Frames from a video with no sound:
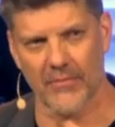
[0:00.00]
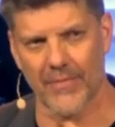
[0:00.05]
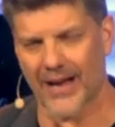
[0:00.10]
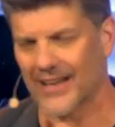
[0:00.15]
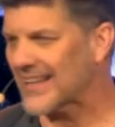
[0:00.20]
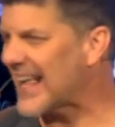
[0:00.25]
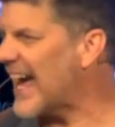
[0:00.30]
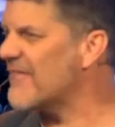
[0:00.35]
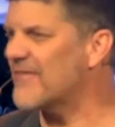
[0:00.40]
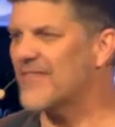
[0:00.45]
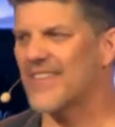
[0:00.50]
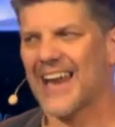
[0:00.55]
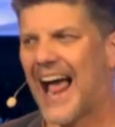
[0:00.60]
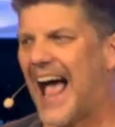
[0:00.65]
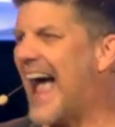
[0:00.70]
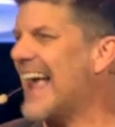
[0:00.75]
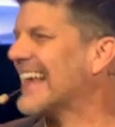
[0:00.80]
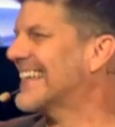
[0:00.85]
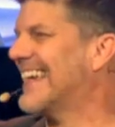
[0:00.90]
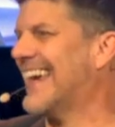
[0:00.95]
my life, then
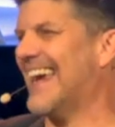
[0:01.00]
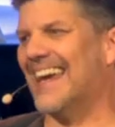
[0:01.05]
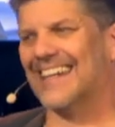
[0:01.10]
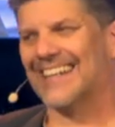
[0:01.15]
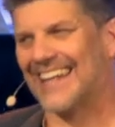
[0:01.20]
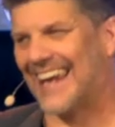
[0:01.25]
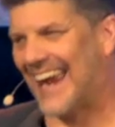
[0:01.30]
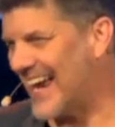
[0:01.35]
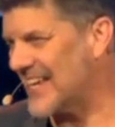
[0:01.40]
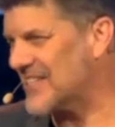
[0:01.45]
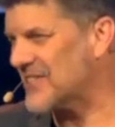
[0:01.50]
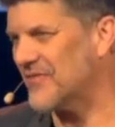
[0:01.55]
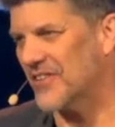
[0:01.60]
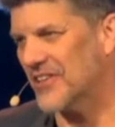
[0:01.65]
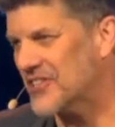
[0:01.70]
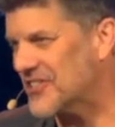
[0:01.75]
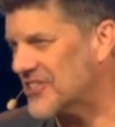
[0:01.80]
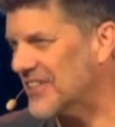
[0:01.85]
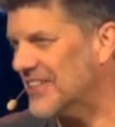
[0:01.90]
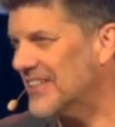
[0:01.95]
I can't cast
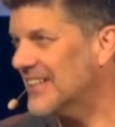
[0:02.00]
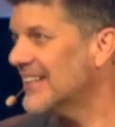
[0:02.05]
vision.